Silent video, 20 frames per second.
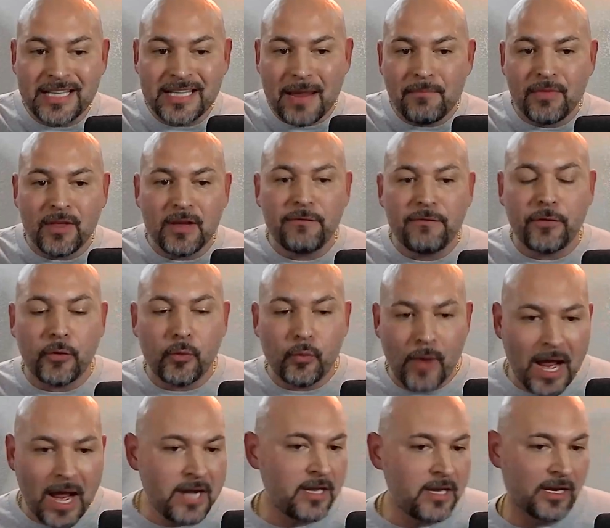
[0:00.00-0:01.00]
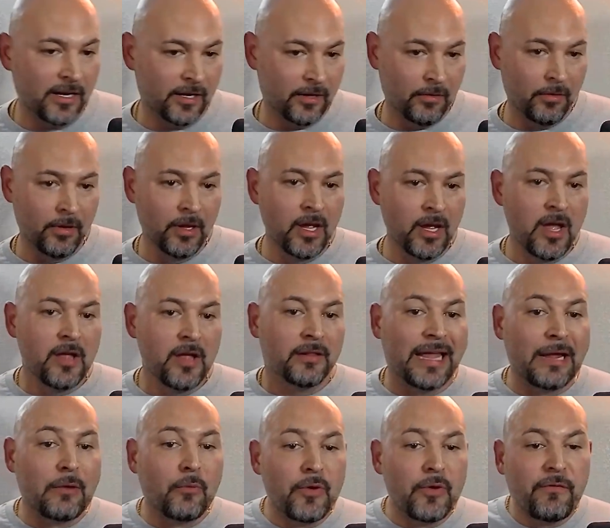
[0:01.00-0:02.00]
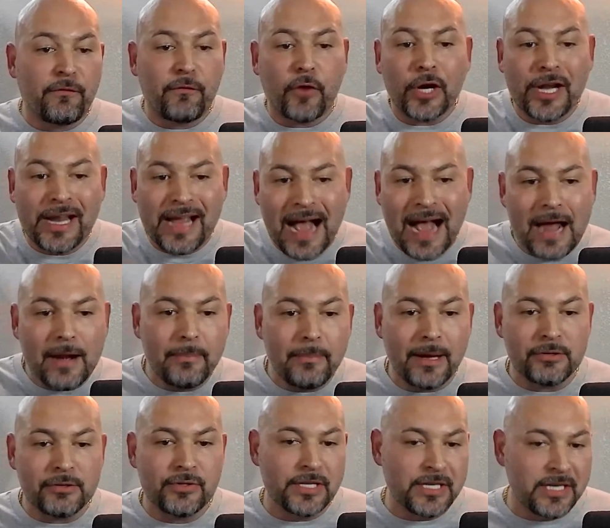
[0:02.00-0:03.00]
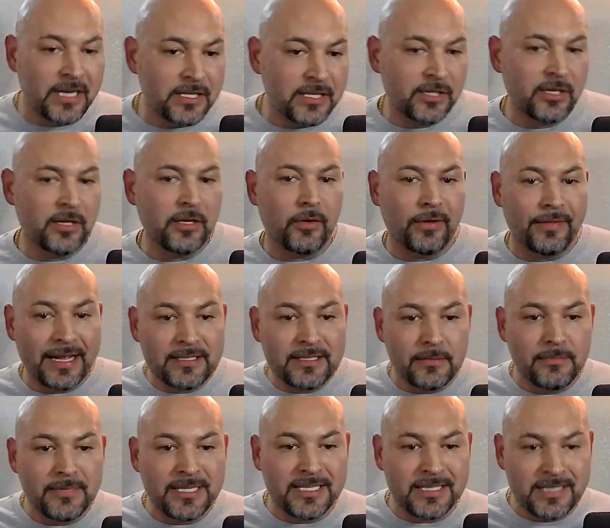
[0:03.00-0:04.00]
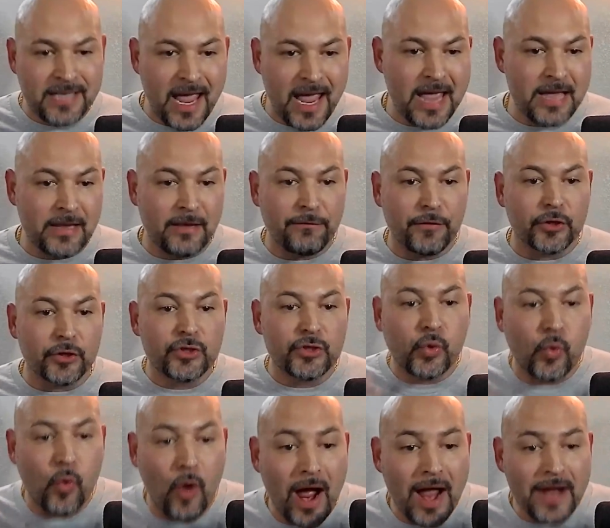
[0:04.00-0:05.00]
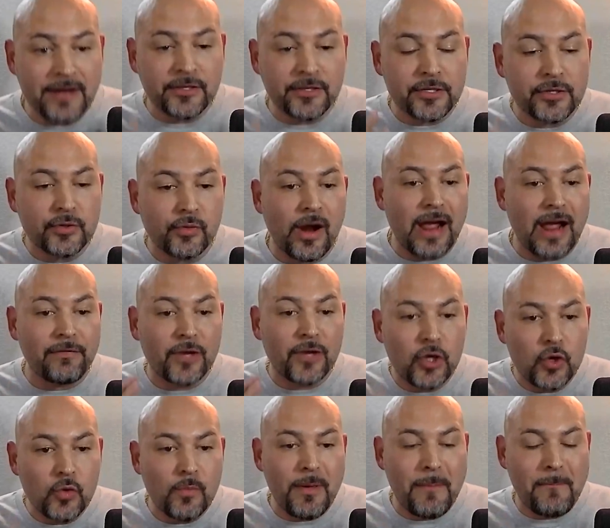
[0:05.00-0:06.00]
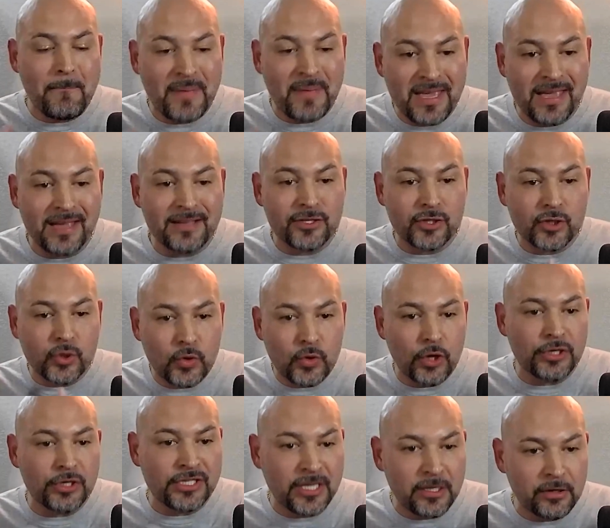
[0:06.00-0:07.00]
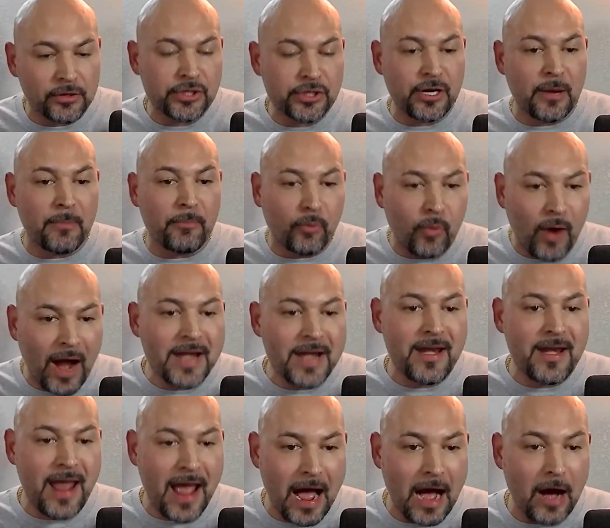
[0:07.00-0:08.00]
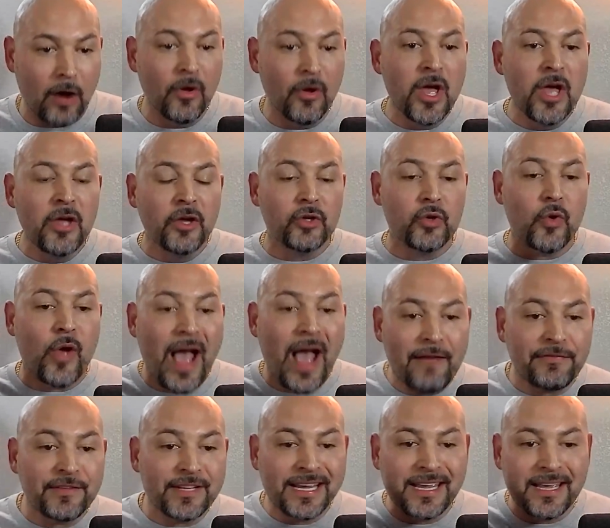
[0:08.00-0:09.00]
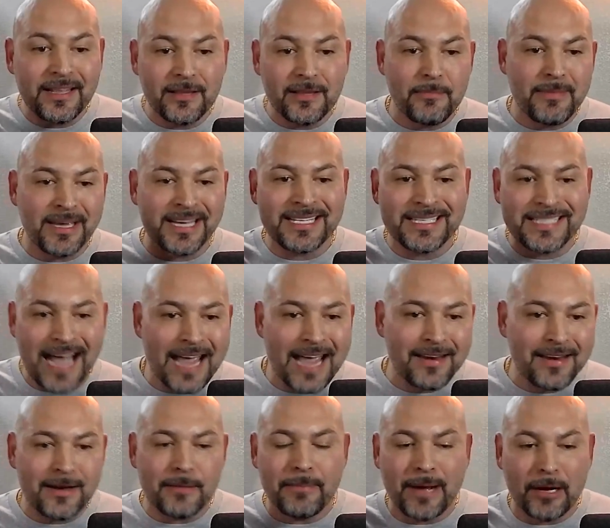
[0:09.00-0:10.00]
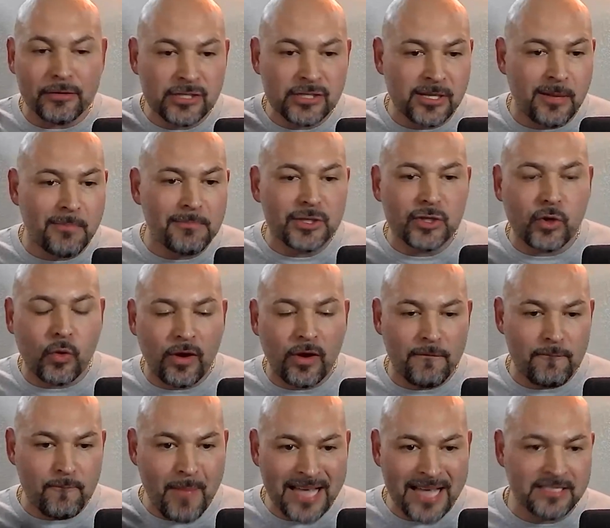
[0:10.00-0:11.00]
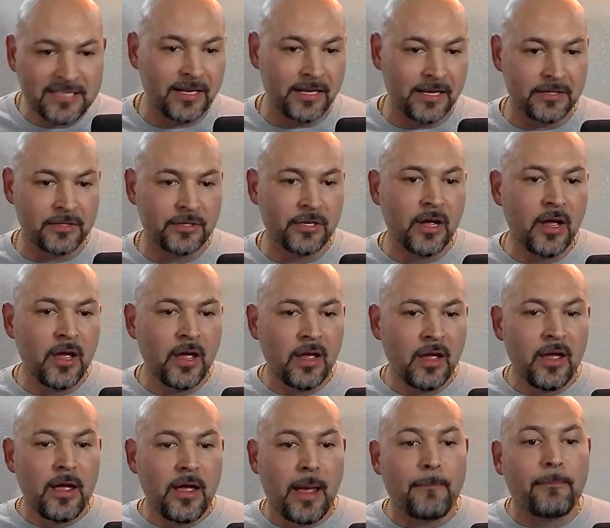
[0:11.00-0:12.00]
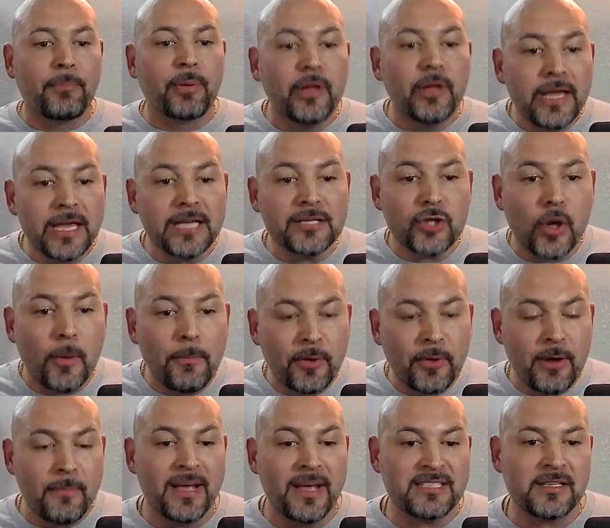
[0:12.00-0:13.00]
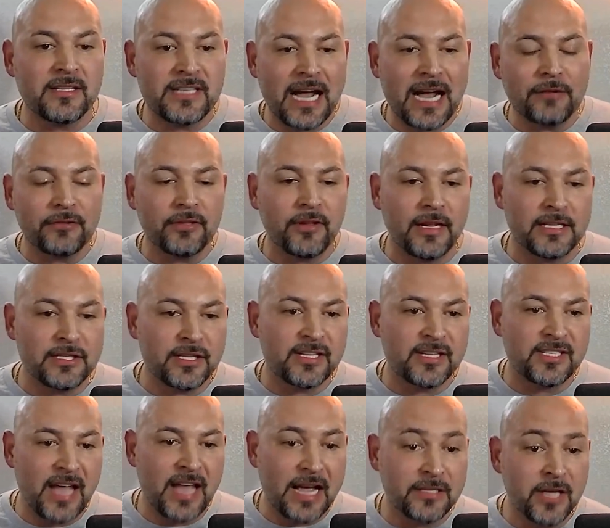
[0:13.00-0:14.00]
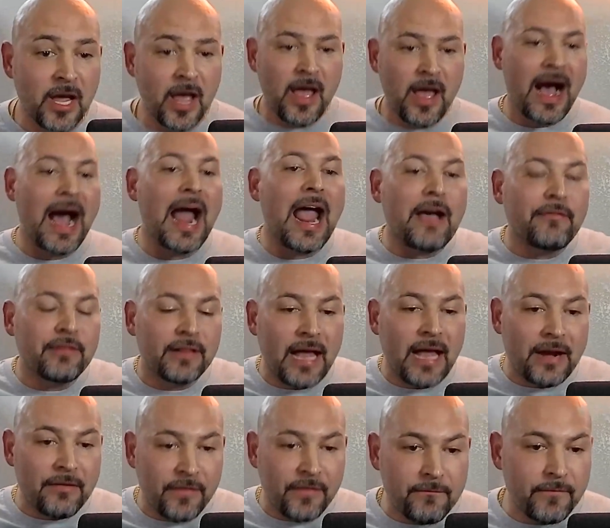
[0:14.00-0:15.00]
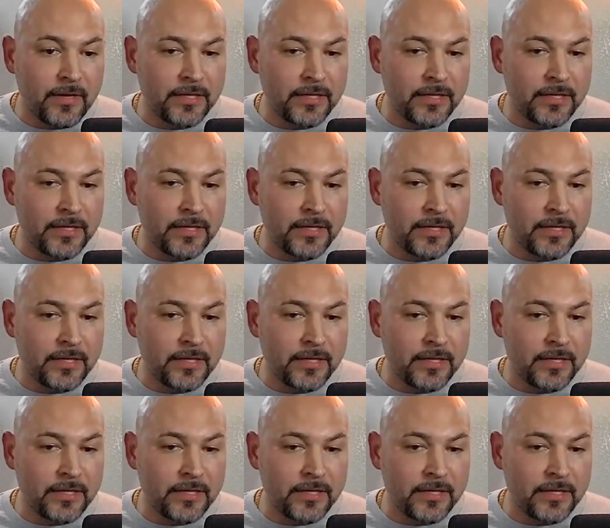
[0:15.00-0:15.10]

same thing for radio. Like, we forgot about traditional, and that's a mistake. If you're trying to drive human beings to your dealership right now, you have to get them excited about some sort of message. And please don't put a message out there that just says, I have a lot of